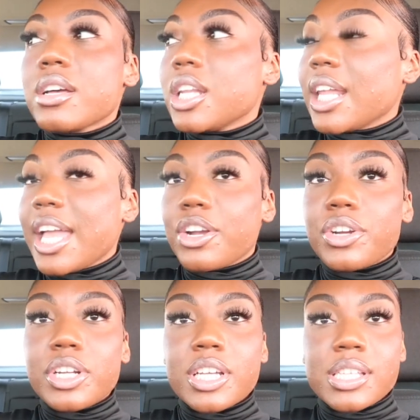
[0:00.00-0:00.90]

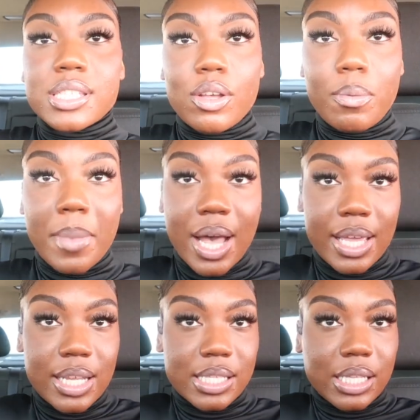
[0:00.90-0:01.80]
layered. So
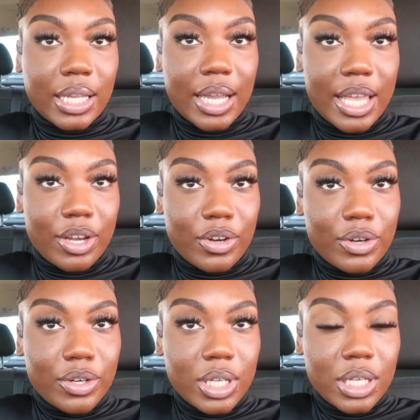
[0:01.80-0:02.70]
mine is
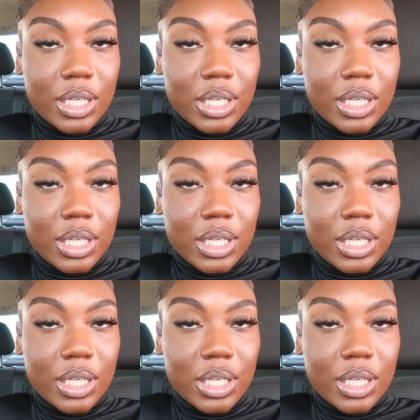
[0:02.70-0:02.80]
layered.